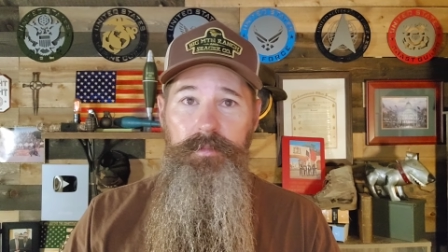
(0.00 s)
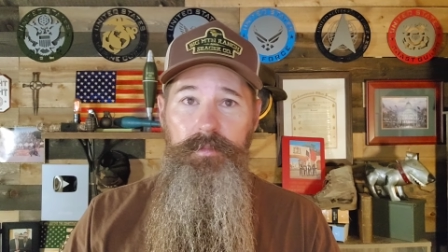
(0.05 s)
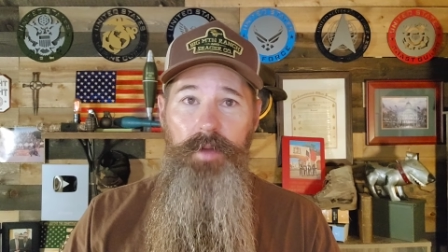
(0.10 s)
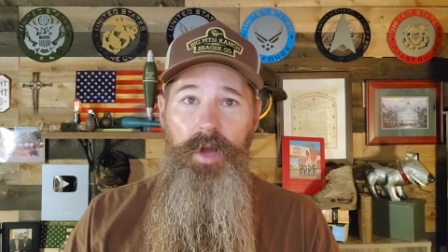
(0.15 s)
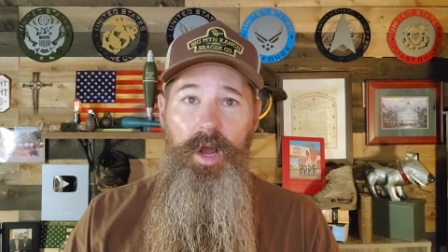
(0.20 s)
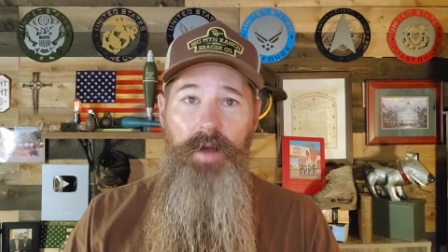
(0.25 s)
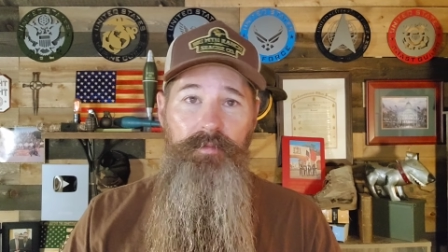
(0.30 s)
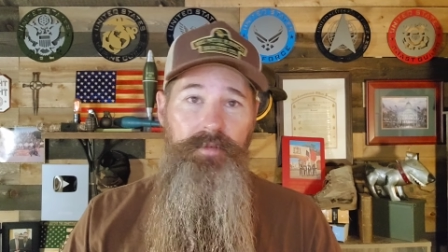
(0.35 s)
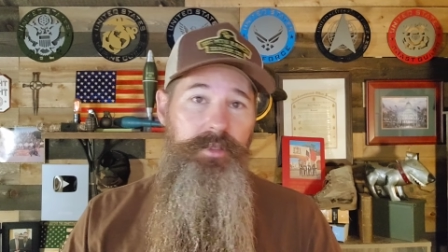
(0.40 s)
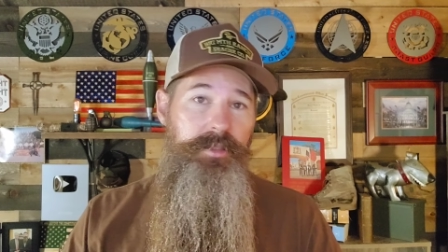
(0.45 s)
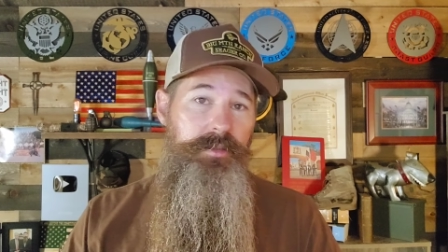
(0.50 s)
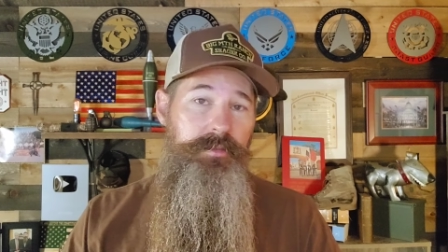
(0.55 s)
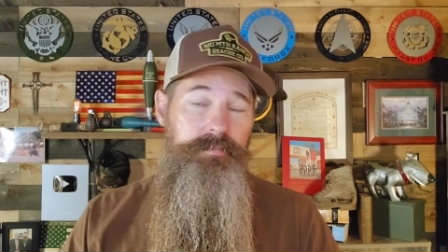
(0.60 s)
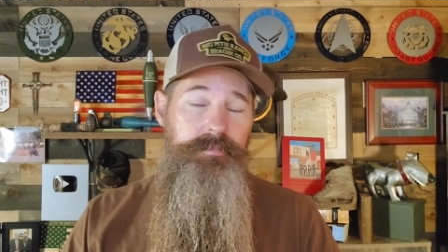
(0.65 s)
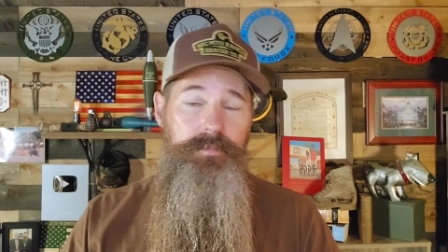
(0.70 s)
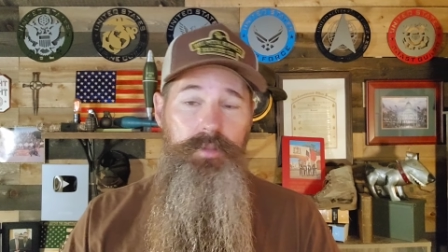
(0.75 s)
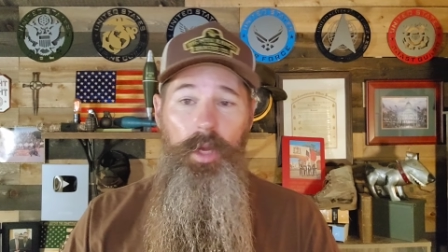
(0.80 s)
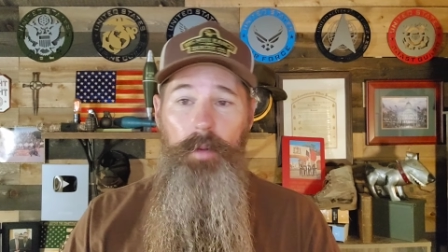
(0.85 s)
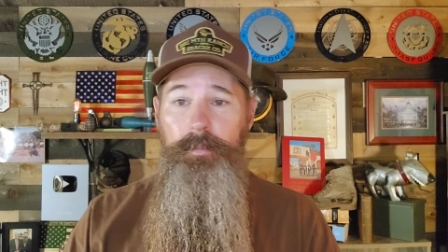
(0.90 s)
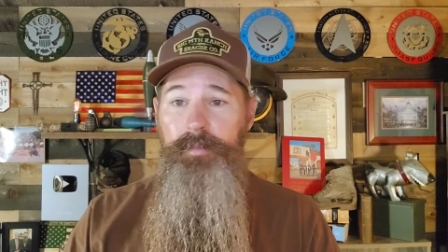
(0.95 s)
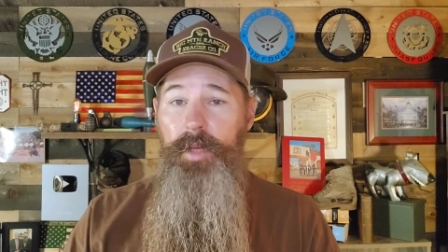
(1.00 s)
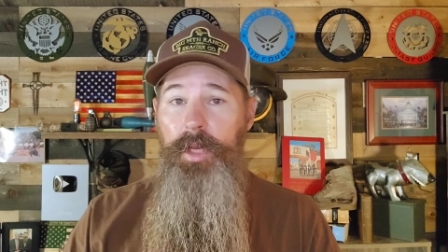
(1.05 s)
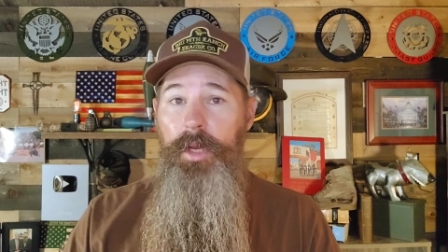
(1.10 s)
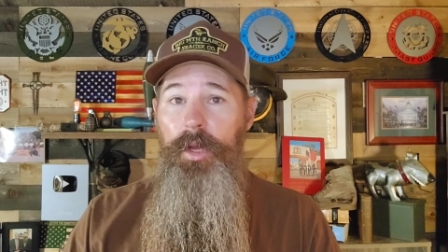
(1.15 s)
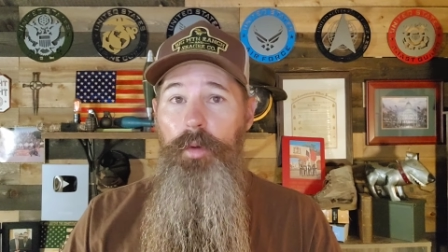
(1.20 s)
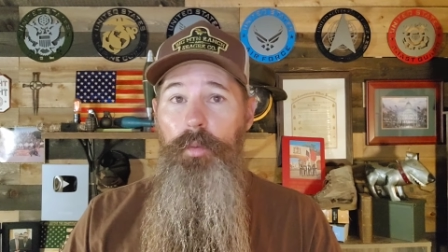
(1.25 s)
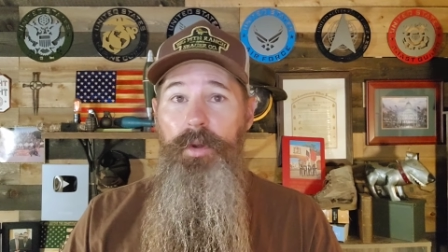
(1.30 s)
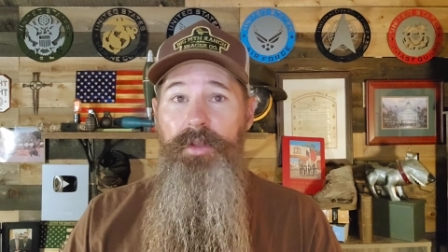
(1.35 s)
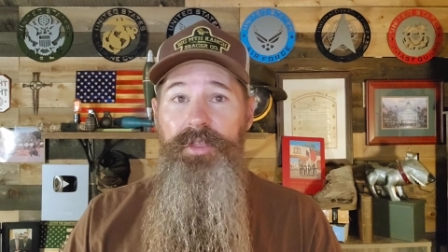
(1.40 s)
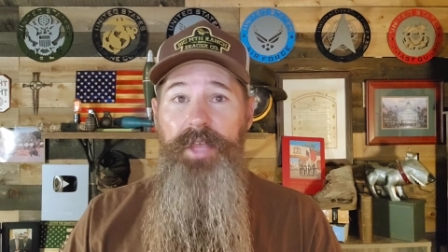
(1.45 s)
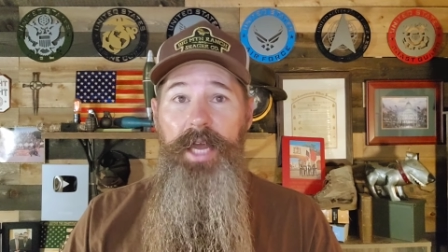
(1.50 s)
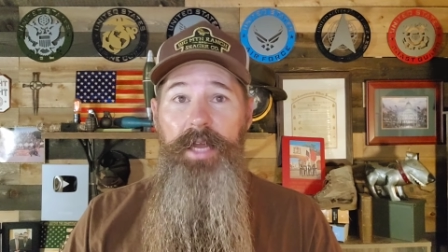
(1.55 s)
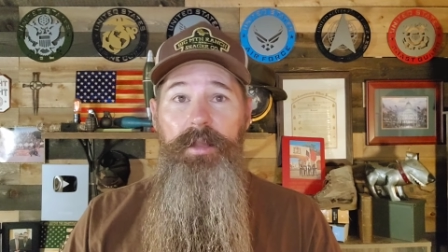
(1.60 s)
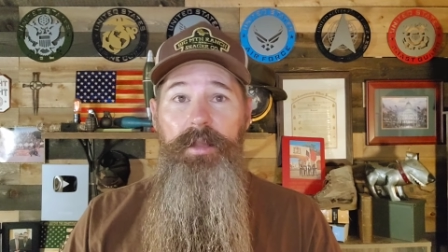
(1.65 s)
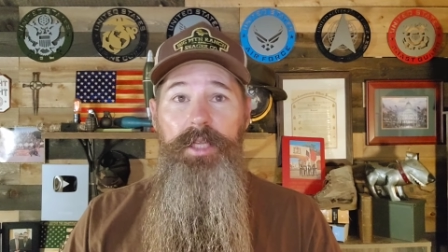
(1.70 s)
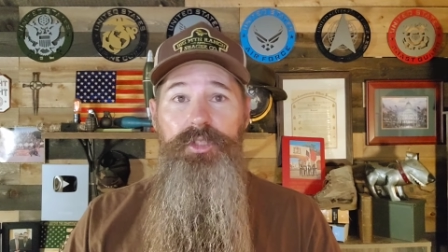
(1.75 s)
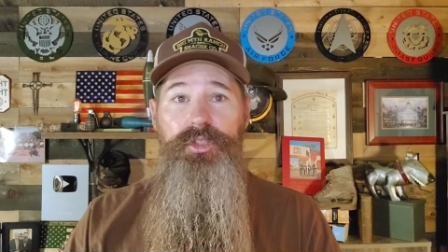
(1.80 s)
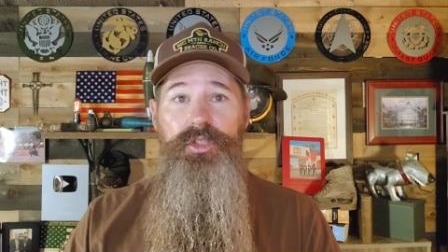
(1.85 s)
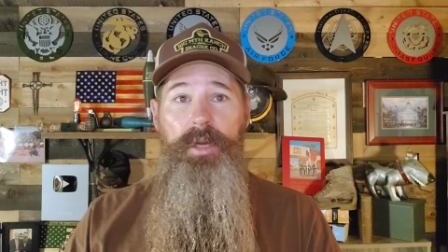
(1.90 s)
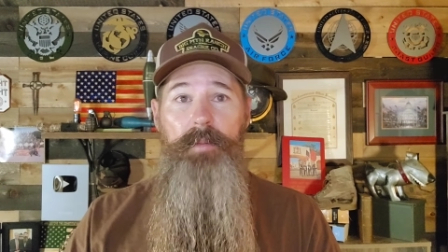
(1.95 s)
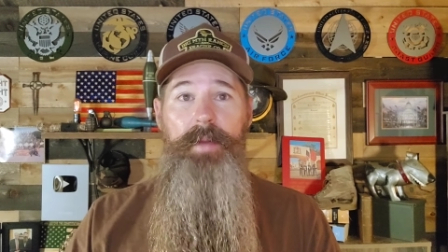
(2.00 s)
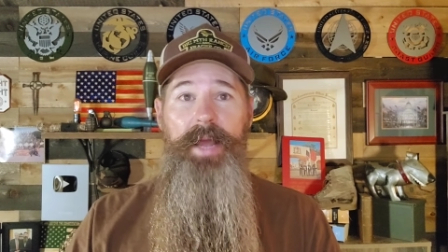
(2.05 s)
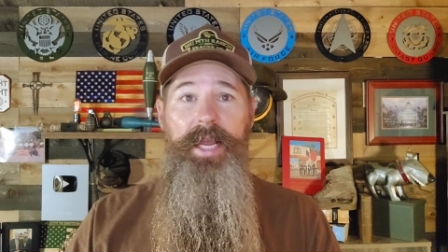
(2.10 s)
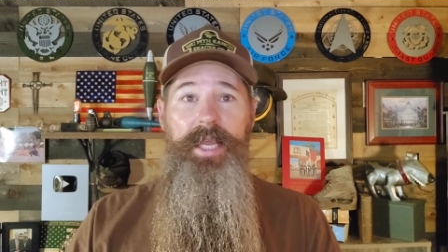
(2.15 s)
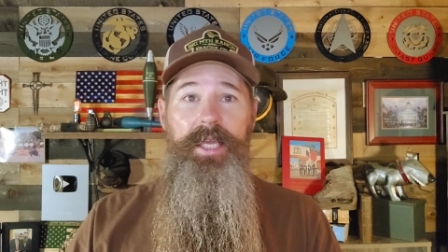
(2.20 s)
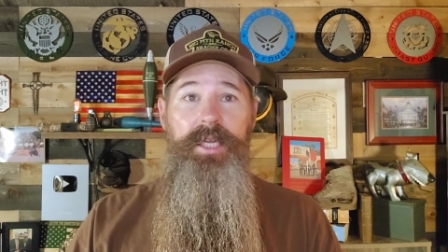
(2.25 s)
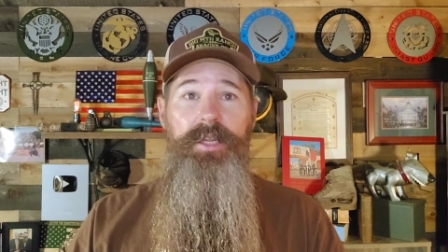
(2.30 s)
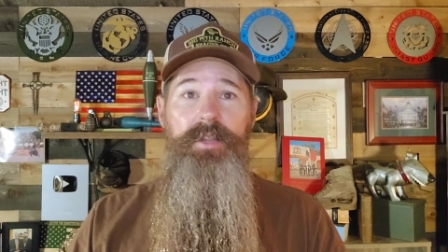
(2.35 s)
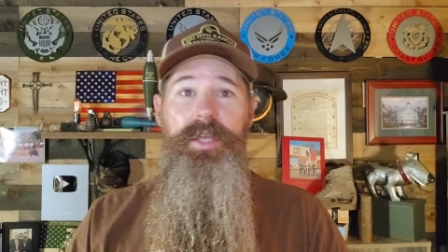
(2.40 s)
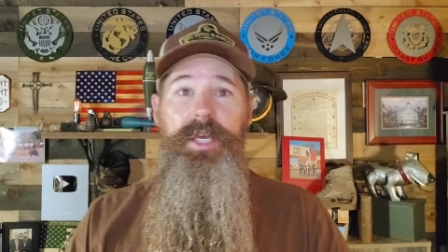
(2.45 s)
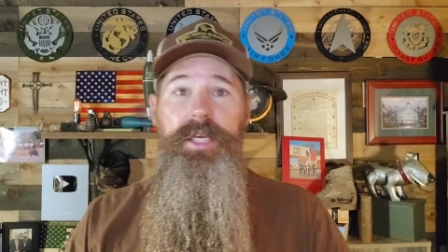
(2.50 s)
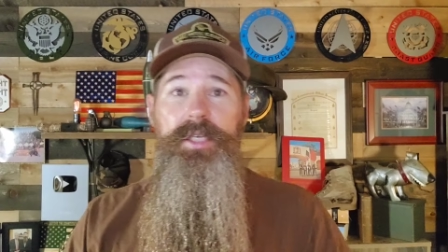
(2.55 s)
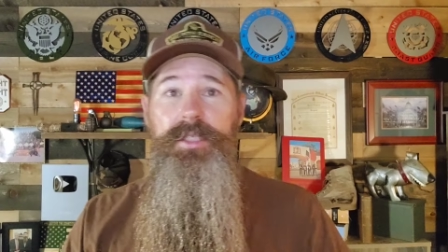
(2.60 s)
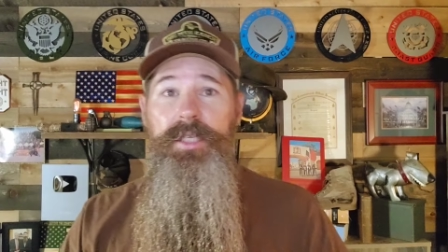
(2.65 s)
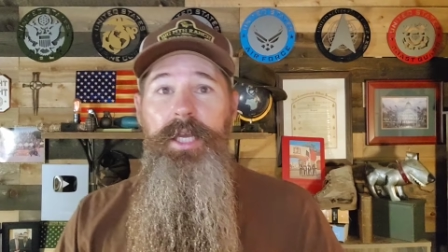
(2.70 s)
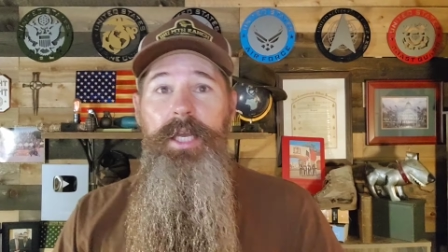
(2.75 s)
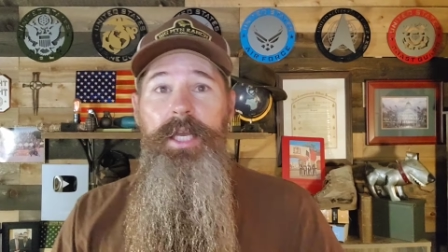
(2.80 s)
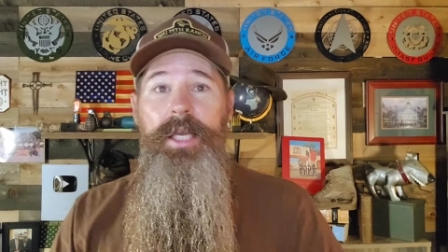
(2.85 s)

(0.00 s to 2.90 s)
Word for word: office. So, with that, let's jump back into this.